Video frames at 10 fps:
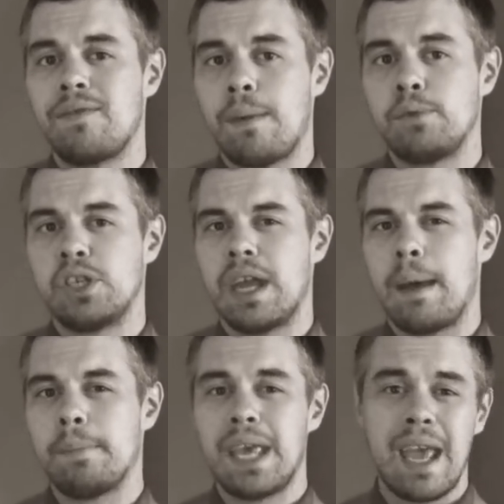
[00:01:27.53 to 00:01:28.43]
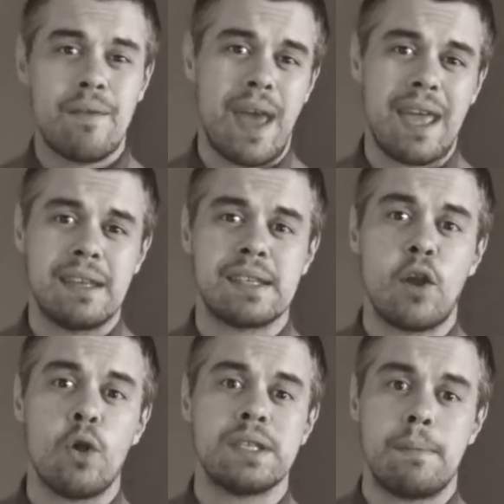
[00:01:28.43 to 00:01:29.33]
MGM, gave Haines an
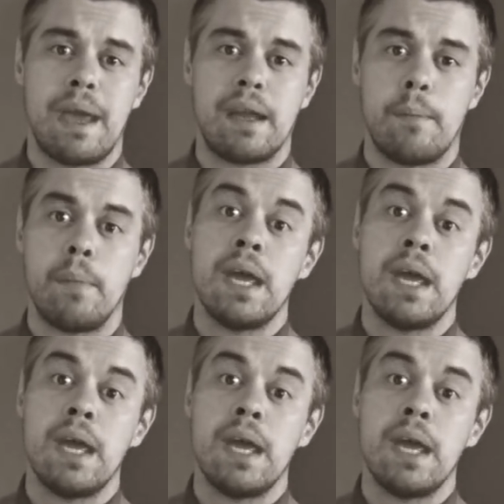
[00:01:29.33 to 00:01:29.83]
ultimatum.